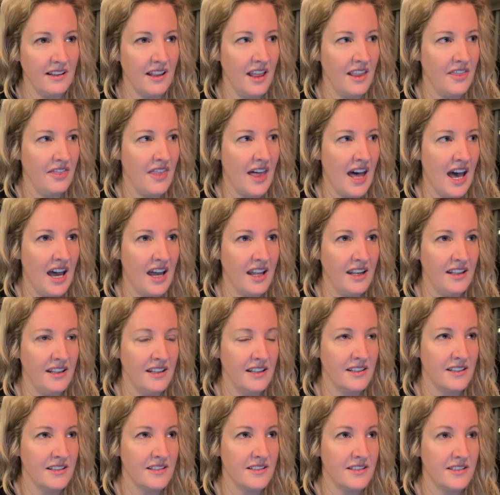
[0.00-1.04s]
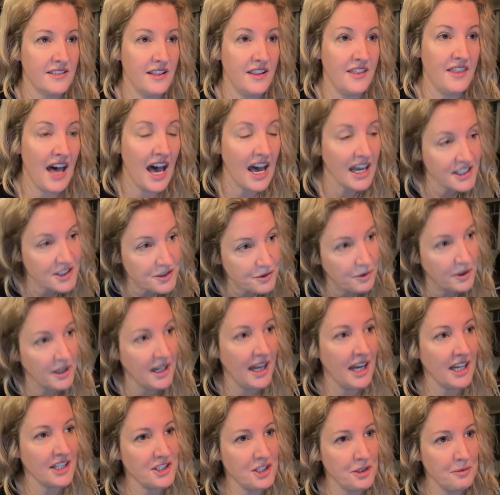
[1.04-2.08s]
and that's what
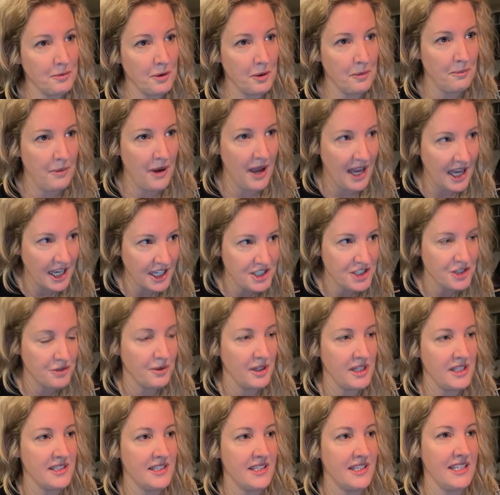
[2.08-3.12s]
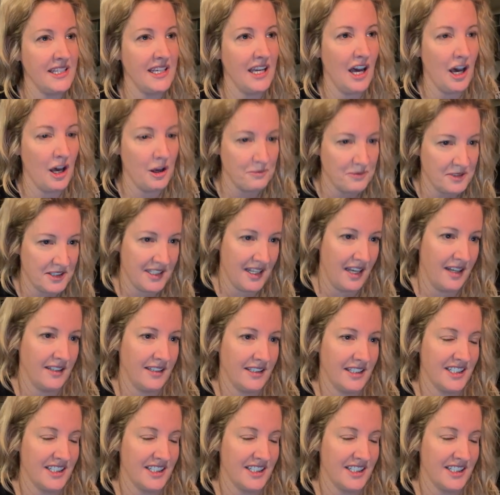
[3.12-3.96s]
actually perpetuates the upset,